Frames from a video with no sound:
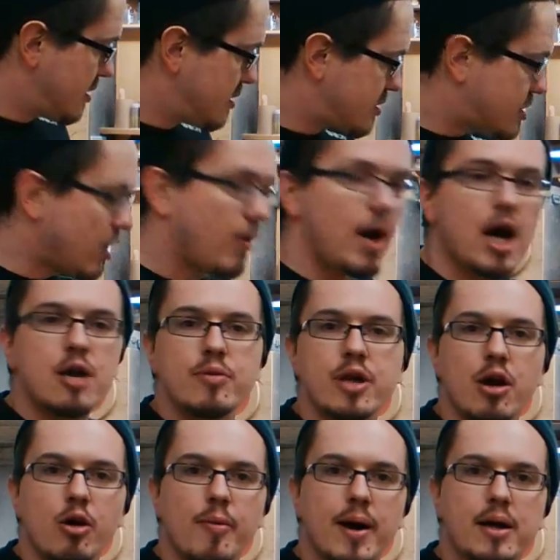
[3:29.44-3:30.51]
So how do we
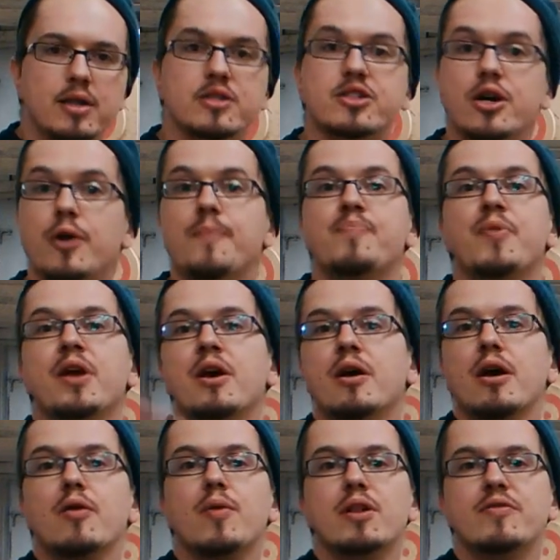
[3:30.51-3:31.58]
go about it? So
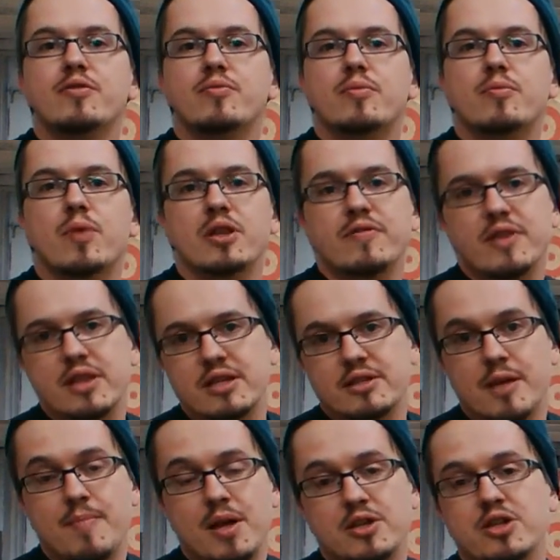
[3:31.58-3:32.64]
one of the things
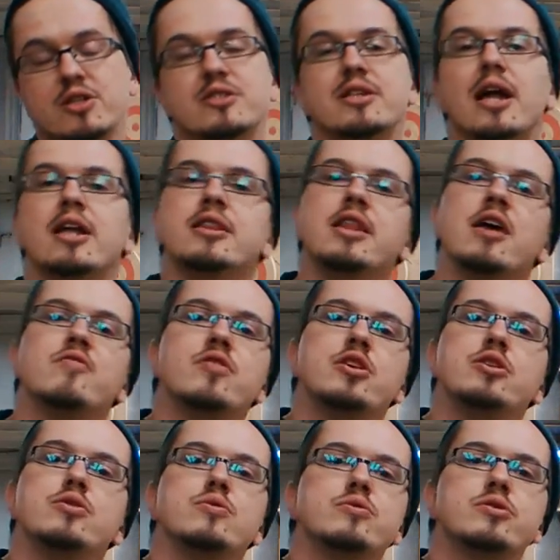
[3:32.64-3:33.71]
I mentioned is that I never
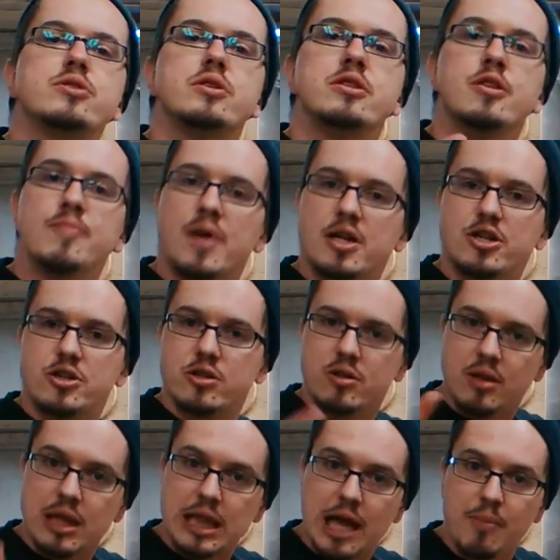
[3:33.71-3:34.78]
use
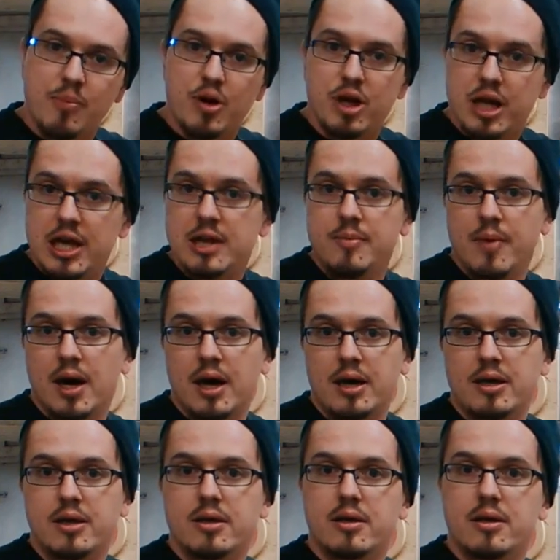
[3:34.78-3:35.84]
dimensional lumber in
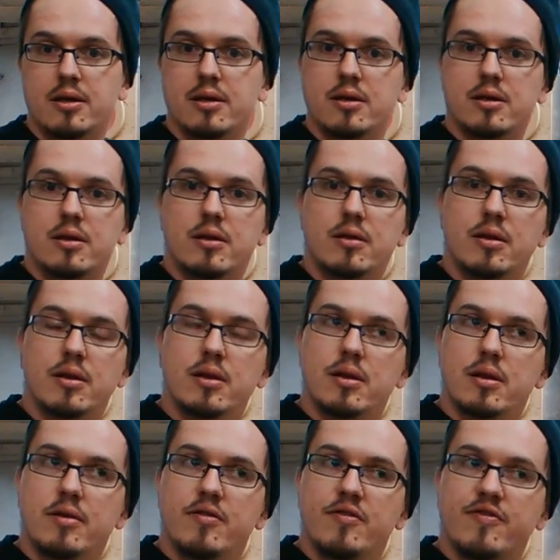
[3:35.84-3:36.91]
my
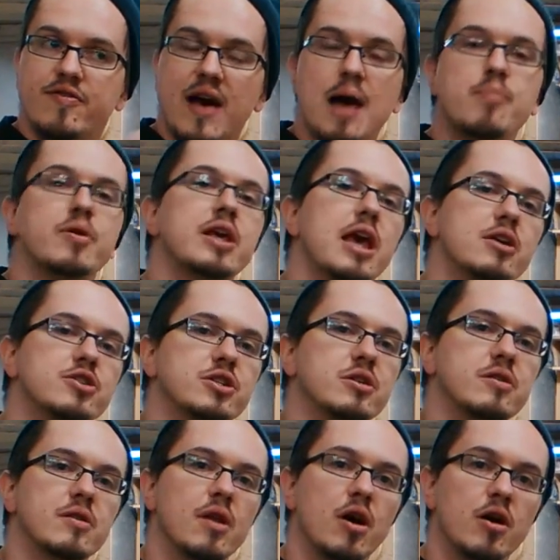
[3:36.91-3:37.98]

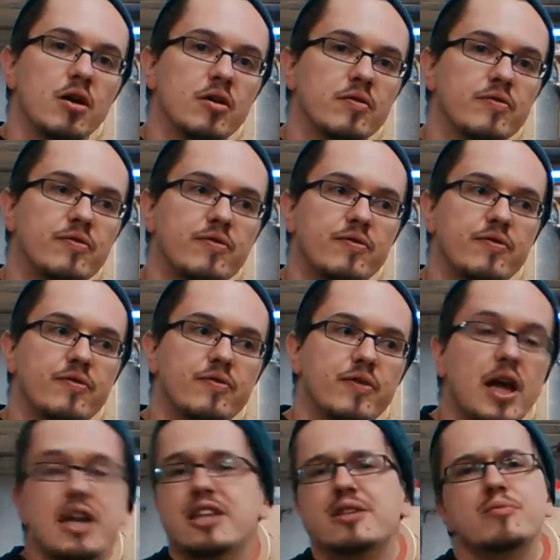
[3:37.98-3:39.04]
fabrication of
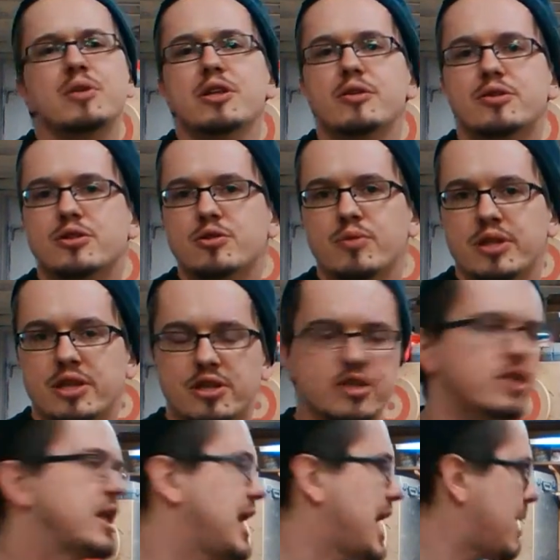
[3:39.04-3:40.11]
anything really to do with
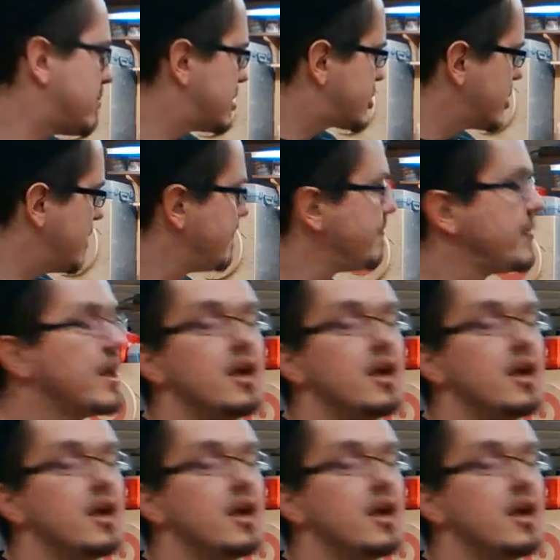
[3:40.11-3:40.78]
kitchen cabinetry.